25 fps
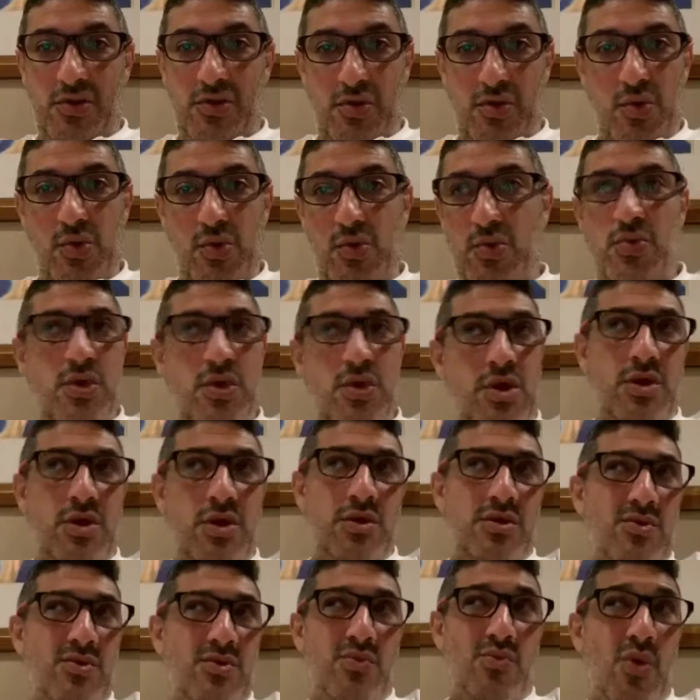to do
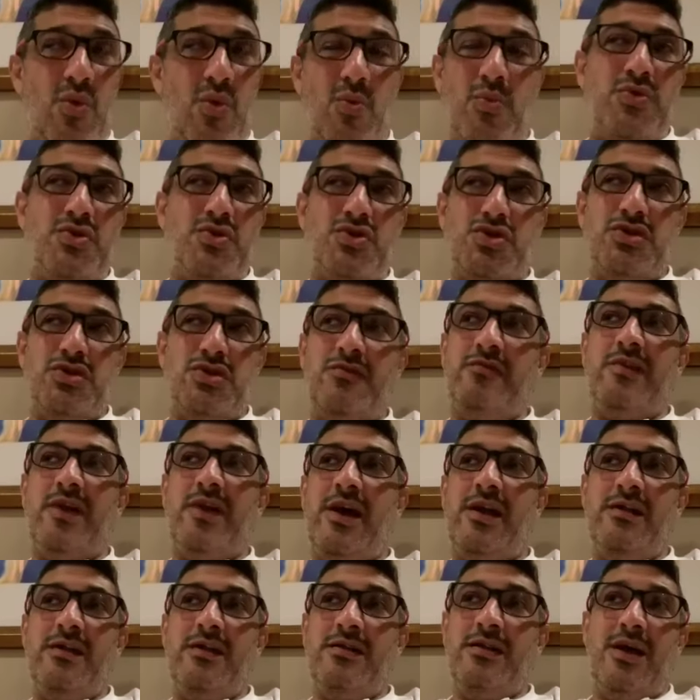what we should have
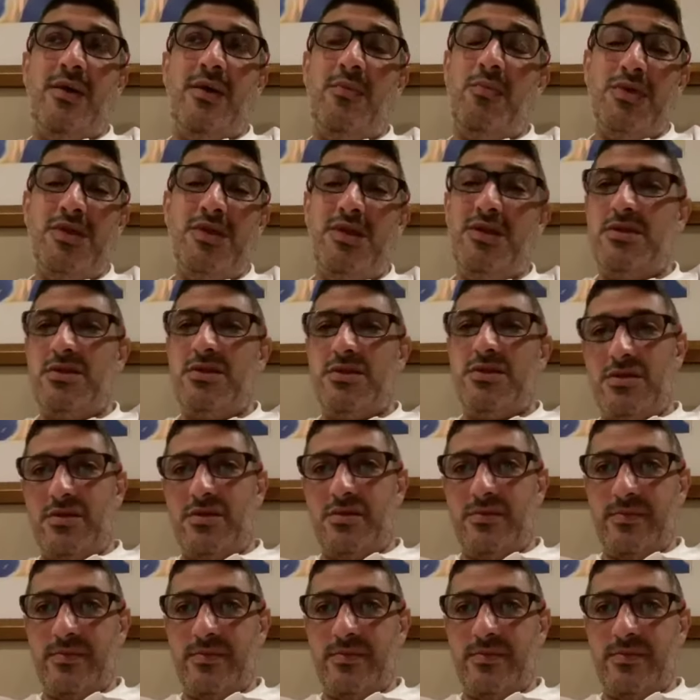done, and we didn't.